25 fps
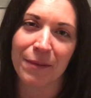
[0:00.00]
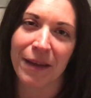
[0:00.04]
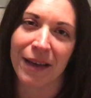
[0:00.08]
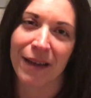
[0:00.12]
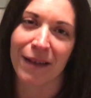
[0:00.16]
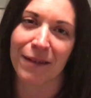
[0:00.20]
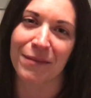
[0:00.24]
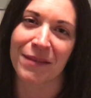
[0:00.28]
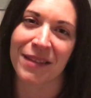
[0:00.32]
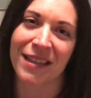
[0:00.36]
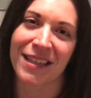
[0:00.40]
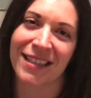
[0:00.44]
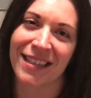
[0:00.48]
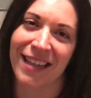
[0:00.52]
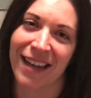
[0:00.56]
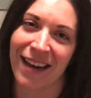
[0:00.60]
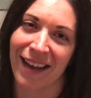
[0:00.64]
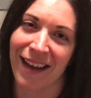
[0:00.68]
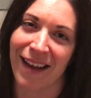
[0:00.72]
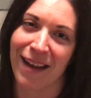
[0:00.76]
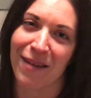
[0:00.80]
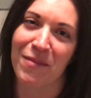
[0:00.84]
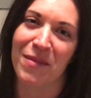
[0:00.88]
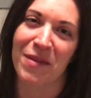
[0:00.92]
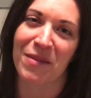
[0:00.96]
We come to the 10
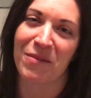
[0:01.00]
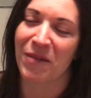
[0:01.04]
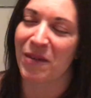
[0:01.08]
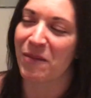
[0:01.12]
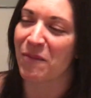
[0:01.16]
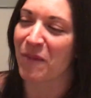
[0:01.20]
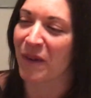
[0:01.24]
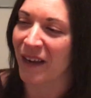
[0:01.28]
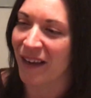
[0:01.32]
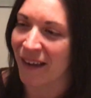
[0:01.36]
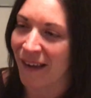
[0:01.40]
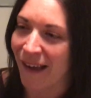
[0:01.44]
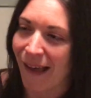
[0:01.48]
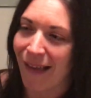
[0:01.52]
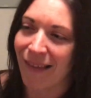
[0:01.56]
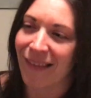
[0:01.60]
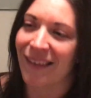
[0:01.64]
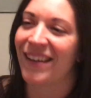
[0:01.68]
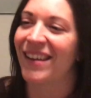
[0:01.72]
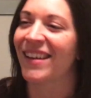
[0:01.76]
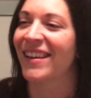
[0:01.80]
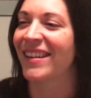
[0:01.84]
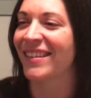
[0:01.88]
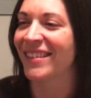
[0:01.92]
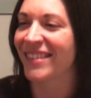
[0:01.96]
a.m. and we bring
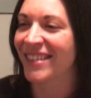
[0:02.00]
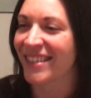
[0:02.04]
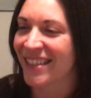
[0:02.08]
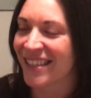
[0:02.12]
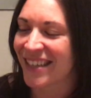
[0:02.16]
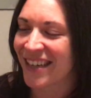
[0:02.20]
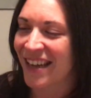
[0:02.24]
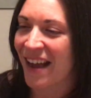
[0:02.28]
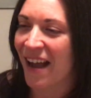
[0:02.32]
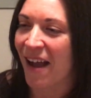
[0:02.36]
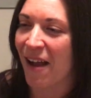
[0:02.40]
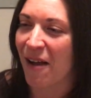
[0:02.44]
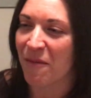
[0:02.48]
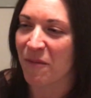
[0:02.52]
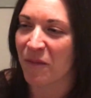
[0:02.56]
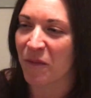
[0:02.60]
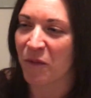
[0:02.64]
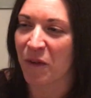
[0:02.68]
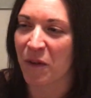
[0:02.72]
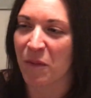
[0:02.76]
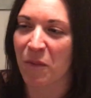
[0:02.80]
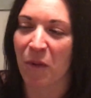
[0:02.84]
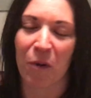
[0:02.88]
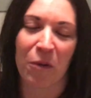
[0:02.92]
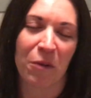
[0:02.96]
Callie, and
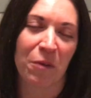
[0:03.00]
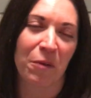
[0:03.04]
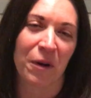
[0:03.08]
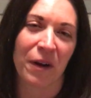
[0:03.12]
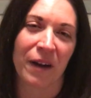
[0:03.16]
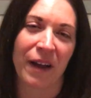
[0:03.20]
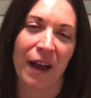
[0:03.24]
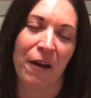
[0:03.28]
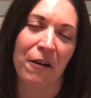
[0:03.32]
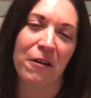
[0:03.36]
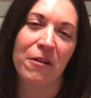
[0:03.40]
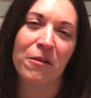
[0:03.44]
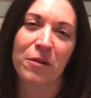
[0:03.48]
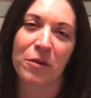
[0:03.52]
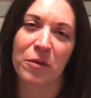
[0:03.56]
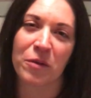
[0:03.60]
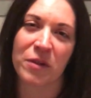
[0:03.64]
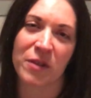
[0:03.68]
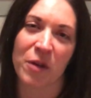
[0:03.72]
we both work out.